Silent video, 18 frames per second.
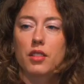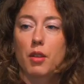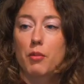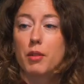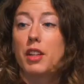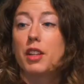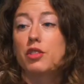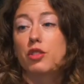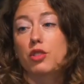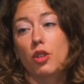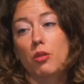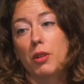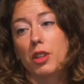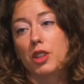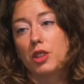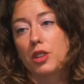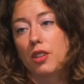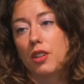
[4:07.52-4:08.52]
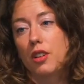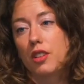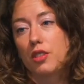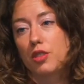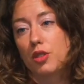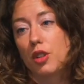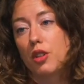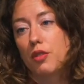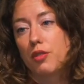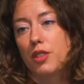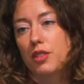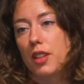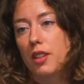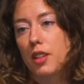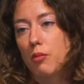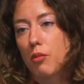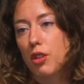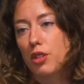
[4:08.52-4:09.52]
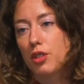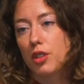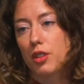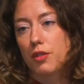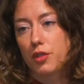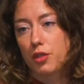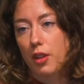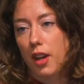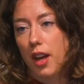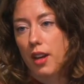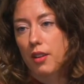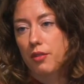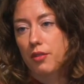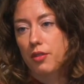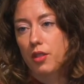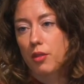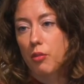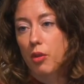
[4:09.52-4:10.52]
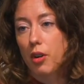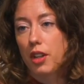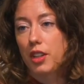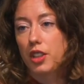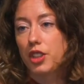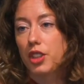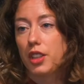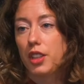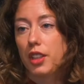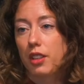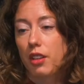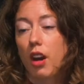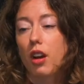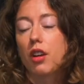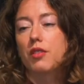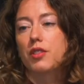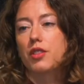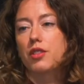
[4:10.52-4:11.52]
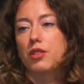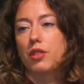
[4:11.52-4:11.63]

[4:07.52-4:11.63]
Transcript: I mean, there's so much surface, and the more surface you have, the more energy you can harvest.